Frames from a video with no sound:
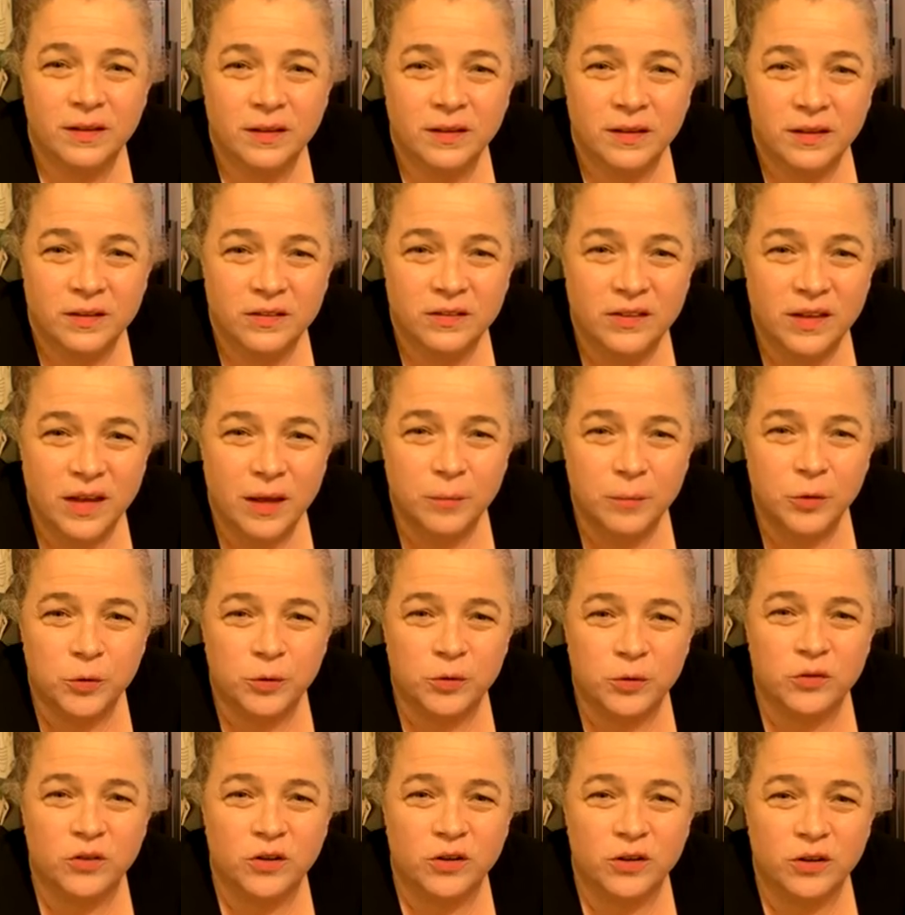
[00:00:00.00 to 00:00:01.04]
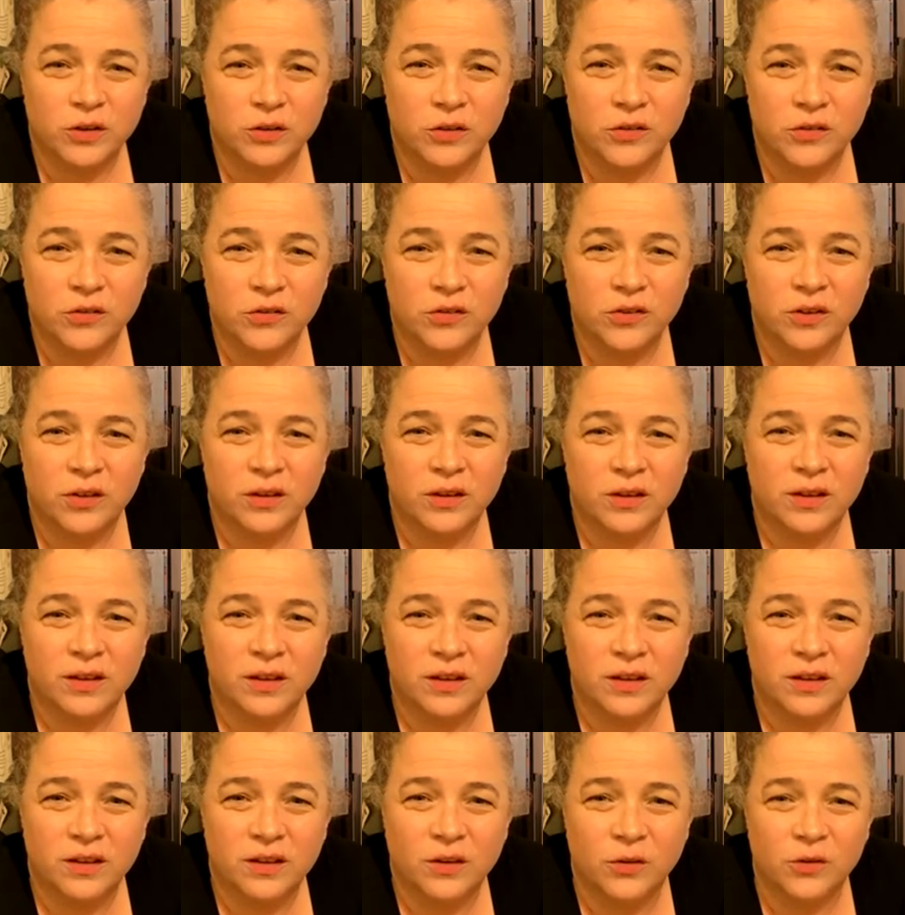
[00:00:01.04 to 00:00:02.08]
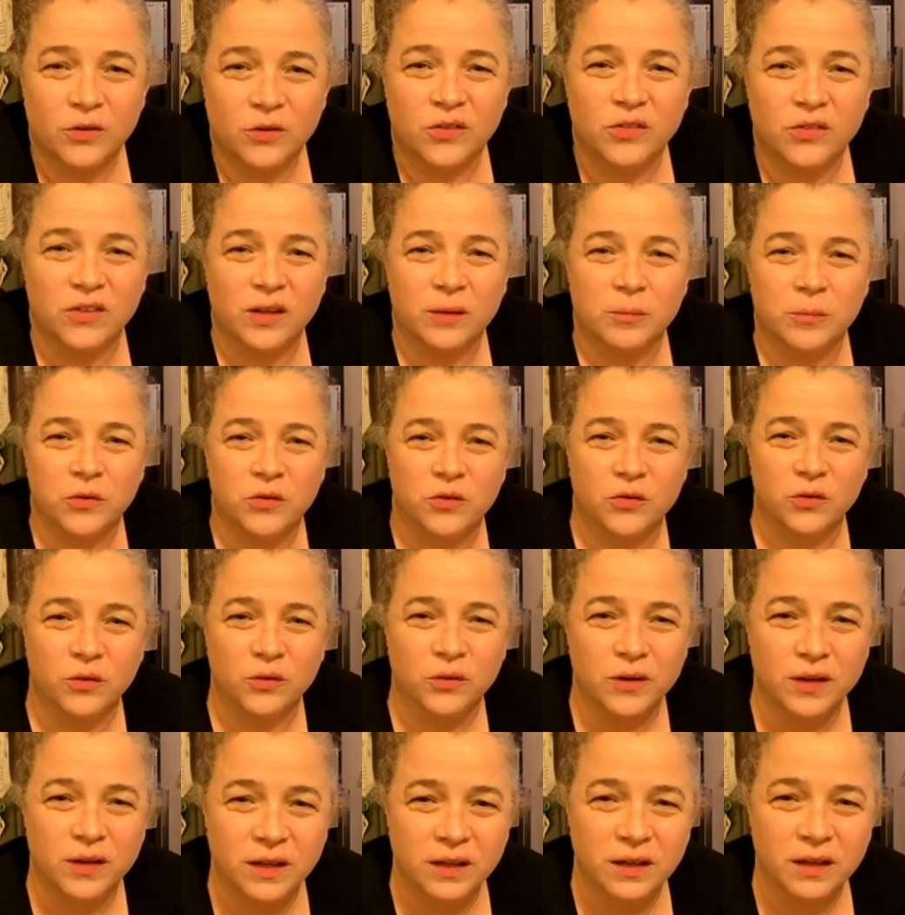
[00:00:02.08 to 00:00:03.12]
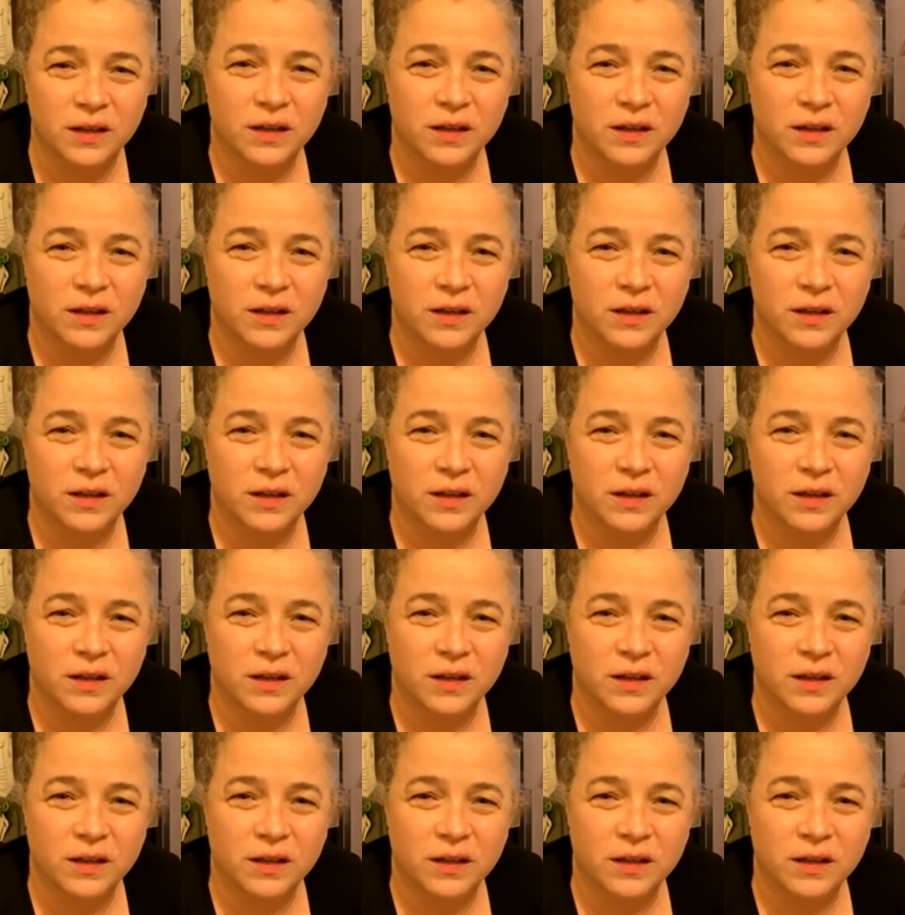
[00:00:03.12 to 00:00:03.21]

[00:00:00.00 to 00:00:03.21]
Samuel Charles knows the same story.